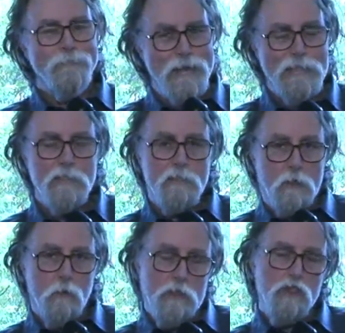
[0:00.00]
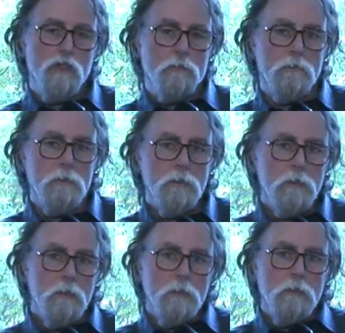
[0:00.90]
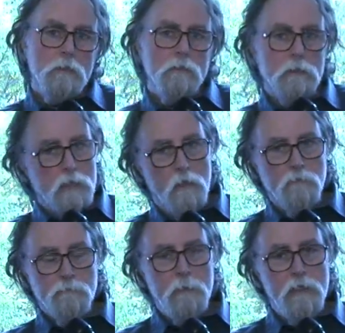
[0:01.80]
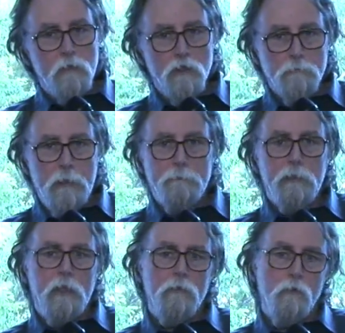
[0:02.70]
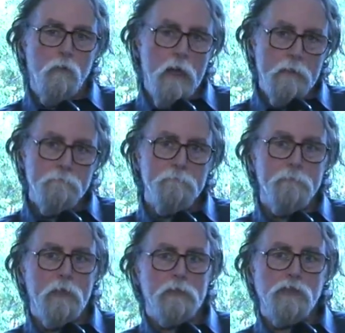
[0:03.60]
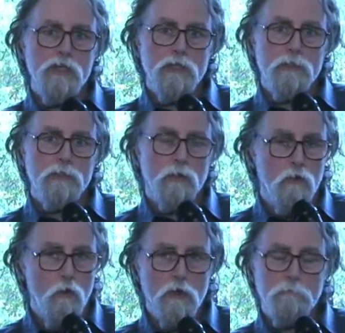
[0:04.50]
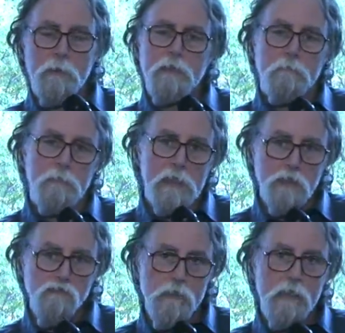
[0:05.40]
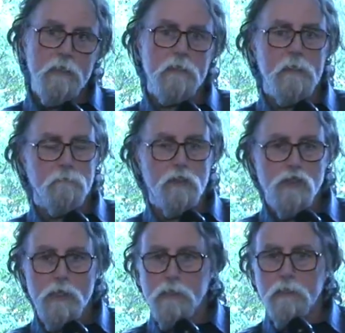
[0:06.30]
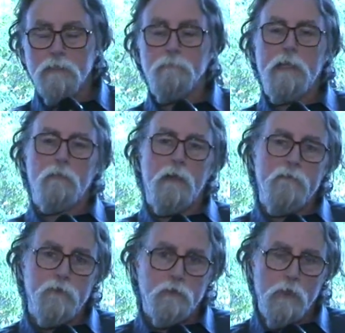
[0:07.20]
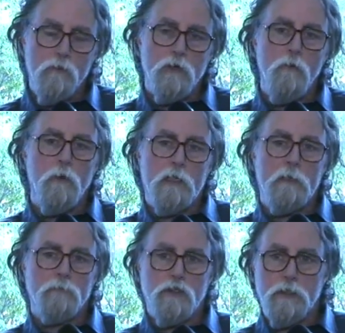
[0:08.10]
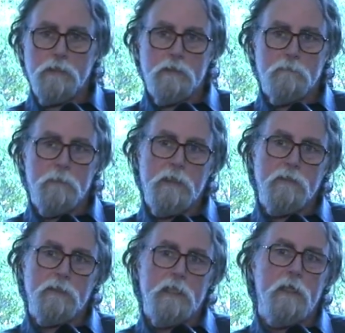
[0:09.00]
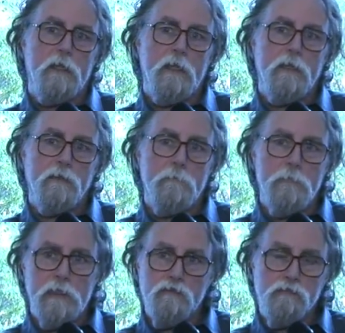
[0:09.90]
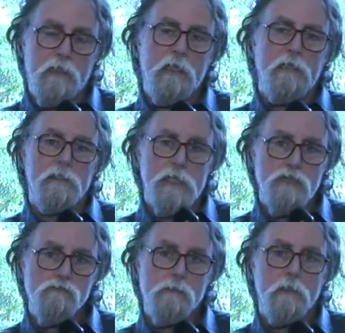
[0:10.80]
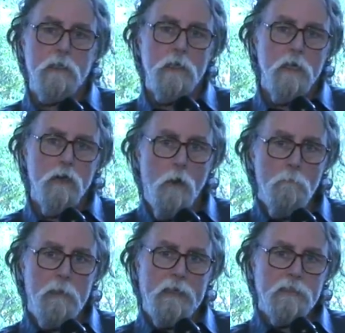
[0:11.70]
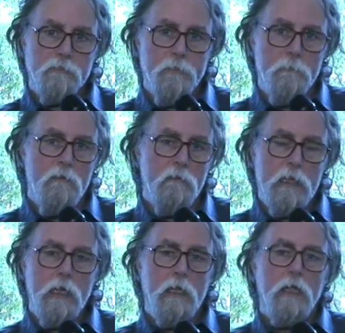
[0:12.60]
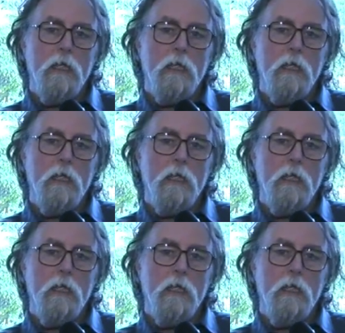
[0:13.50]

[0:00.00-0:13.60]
That's the question. The doves being those people are the white politicians, the hawks being the military. Come to Jesus, by the way, if you don't know what come to Jesus means, in the military industrial complex of America,